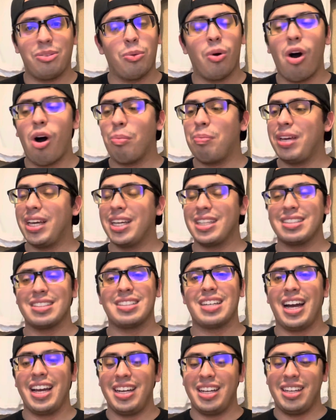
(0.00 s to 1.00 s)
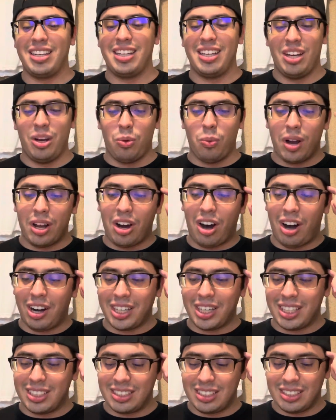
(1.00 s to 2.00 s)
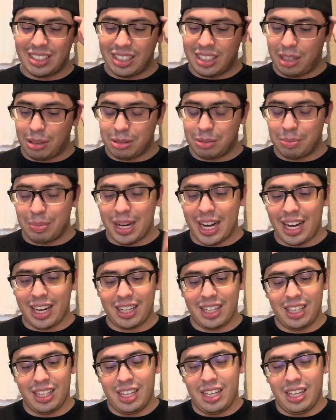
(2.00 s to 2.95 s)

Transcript: We'll all be excited when hockey season comes back.